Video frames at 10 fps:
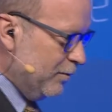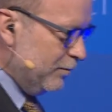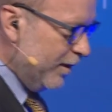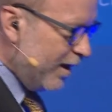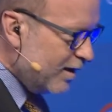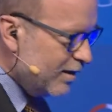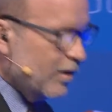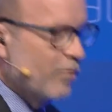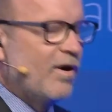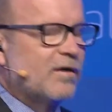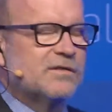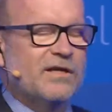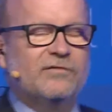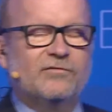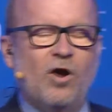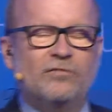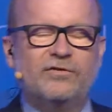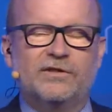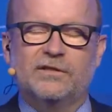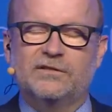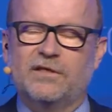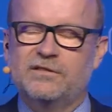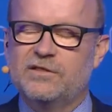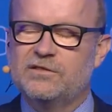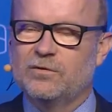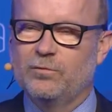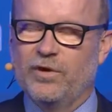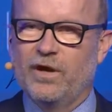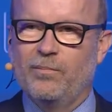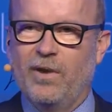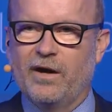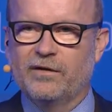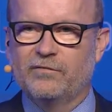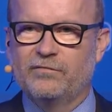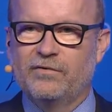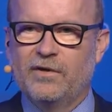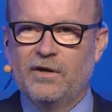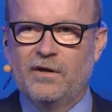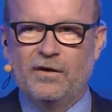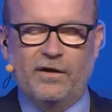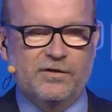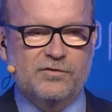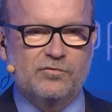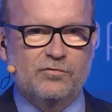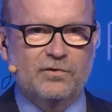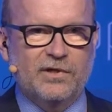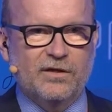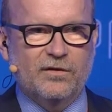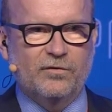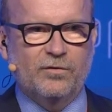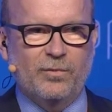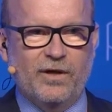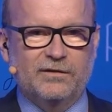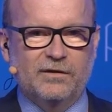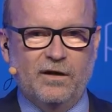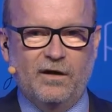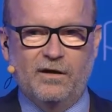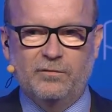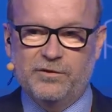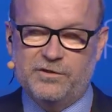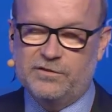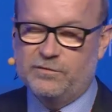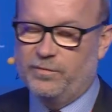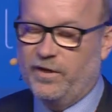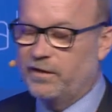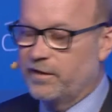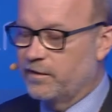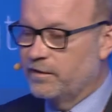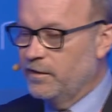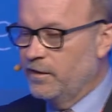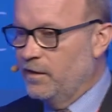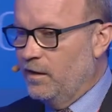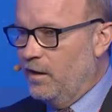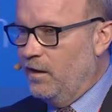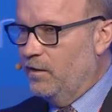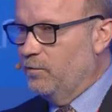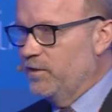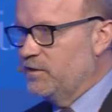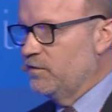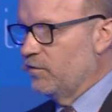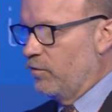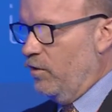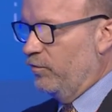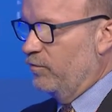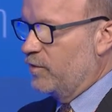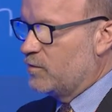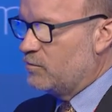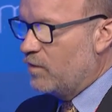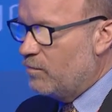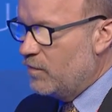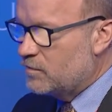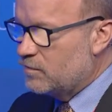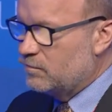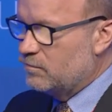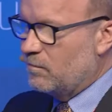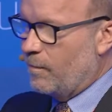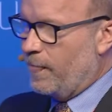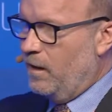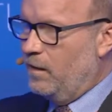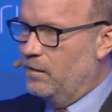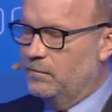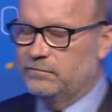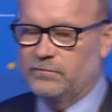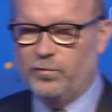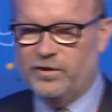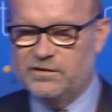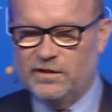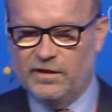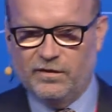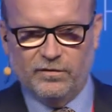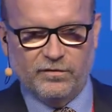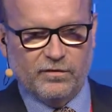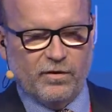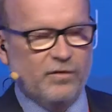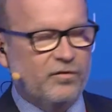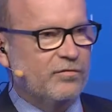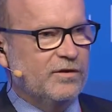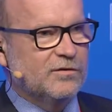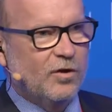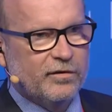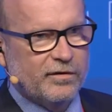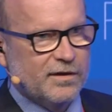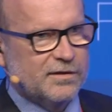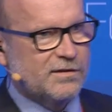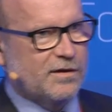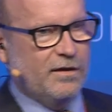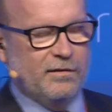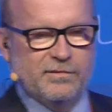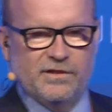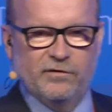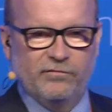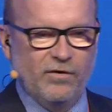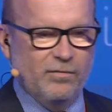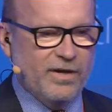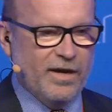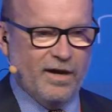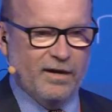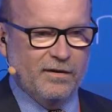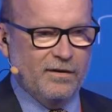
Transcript: weakening of our self-confidence that system we are part of is truly the one which is superior. We see the growth of extremism, we see the growth of intolerance, xenophobia.